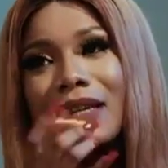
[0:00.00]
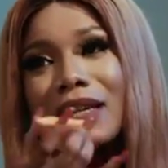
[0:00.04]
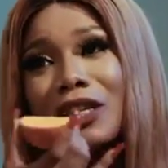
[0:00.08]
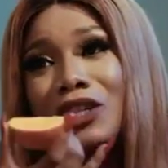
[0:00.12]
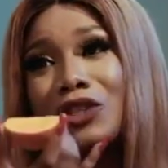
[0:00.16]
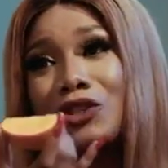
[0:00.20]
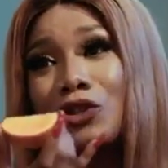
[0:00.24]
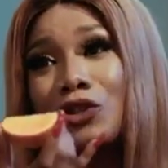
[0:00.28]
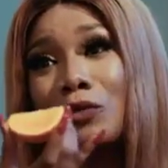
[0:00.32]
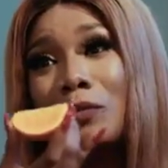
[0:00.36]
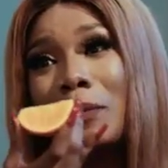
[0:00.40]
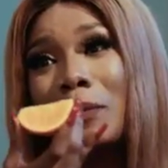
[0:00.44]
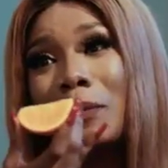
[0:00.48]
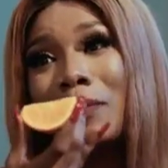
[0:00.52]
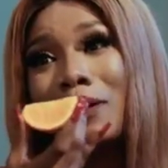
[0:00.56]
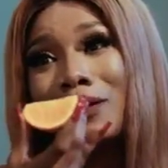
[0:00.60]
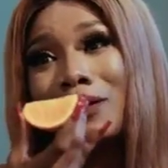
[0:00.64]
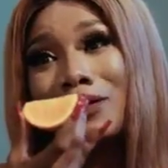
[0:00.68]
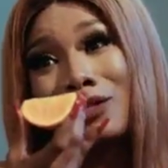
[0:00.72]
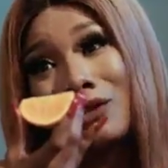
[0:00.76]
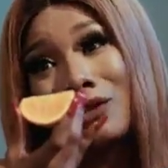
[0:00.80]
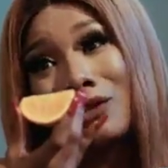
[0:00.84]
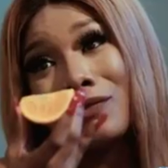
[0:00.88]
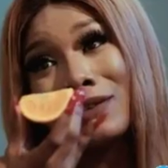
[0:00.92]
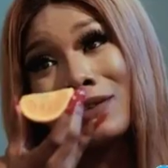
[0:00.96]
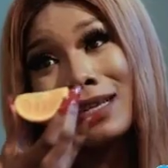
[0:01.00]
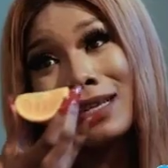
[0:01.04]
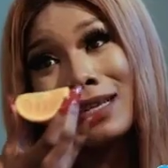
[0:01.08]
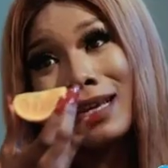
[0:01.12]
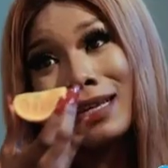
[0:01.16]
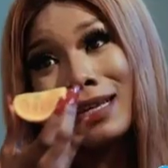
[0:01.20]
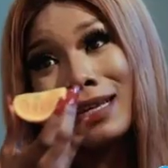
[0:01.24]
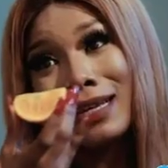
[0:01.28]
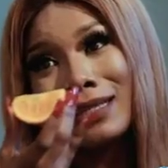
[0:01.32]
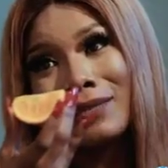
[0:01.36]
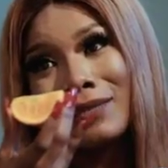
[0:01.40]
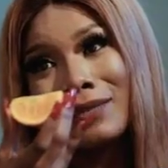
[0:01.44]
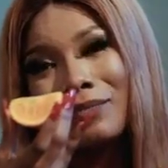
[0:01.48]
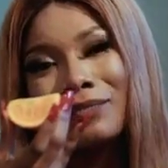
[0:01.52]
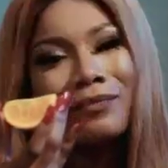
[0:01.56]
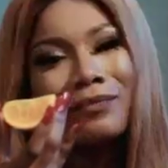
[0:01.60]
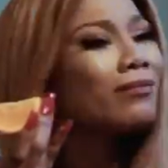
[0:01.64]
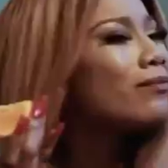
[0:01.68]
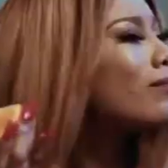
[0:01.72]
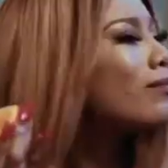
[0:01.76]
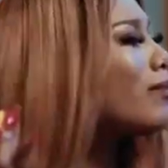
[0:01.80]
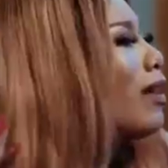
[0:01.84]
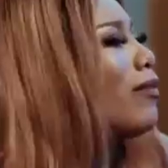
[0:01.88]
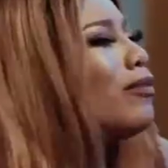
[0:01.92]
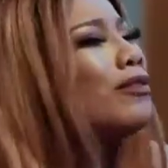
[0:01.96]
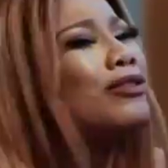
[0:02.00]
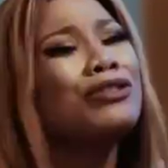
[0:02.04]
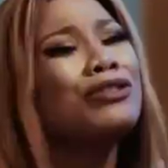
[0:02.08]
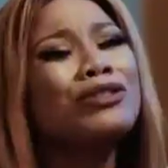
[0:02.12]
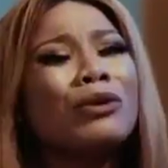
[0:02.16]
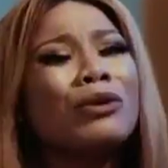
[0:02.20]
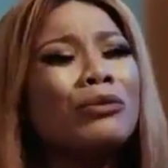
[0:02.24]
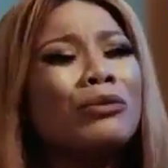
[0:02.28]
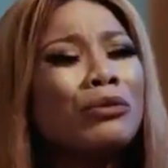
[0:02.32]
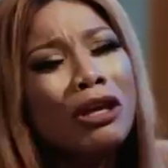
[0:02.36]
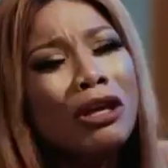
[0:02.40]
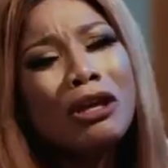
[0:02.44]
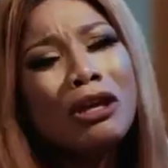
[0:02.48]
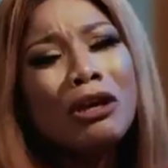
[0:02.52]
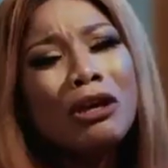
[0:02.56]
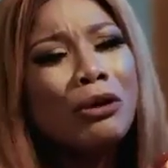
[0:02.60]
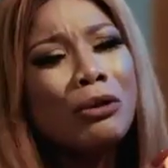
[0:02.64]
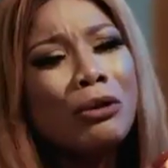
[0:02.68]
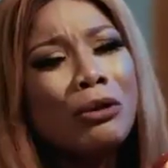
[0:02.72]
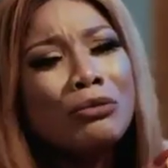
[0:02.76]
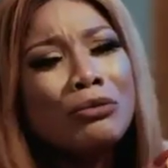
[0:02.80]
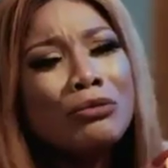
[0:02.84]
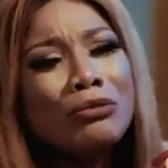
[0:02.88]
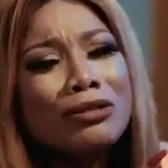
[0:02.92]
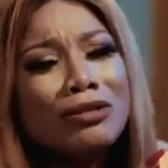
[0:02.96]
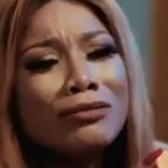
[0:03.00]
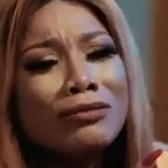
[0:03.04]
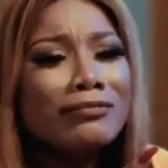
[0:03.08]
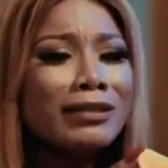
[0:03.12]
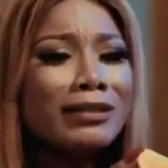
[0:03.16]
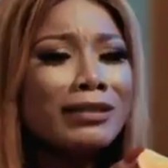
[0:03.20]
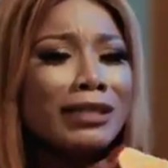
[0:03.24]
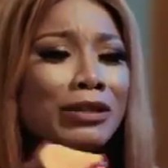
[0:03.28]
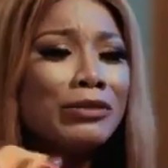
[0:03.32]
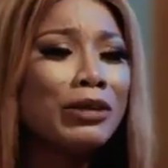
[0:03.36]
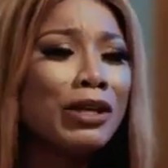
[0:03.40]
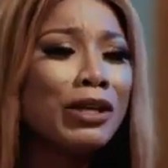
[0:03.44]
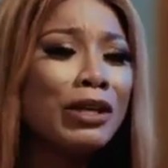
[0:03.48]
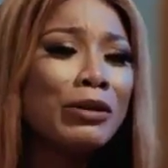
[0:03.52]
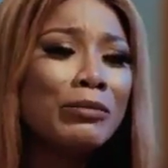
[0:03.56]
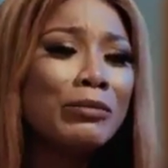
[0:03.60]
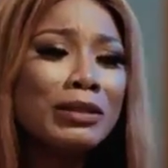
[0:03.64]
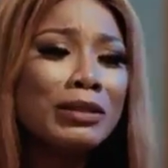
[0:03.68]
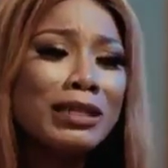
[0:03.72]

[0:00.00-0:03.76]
He showed me pictures of his kids. They're so cute, little